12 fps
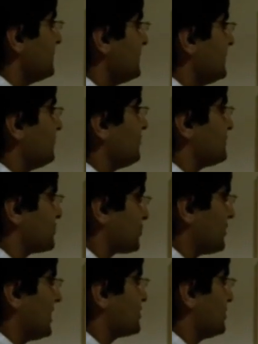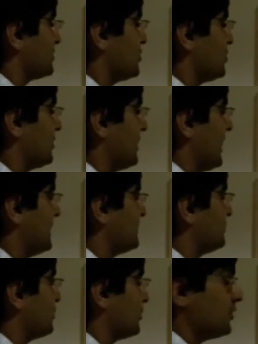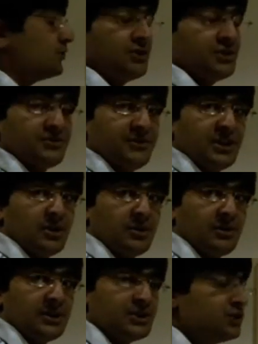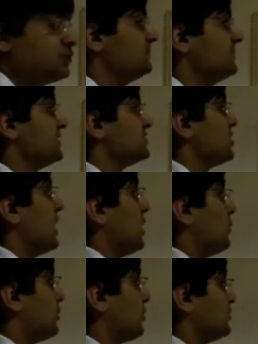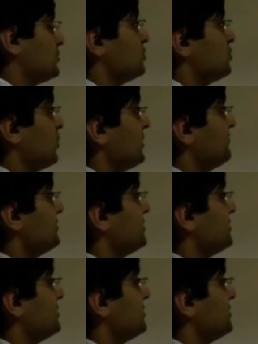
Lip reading: begin from scratch. And we're going to do this video in 2 bits. We're going to do one